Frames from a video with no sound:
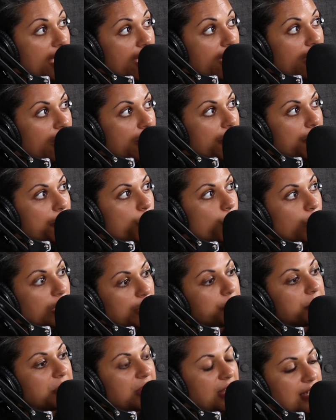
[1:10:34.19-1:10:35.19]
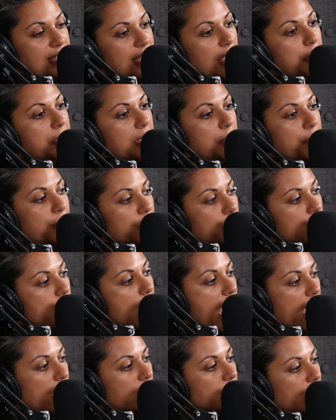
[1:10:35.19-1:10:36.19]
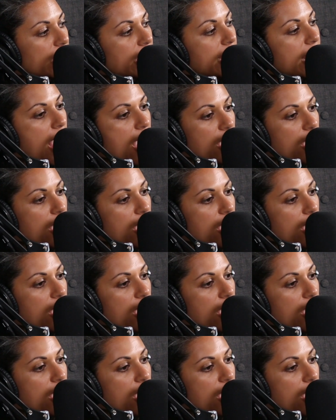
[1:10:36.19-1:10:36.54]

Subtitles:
Yeah. When they say people who handwrite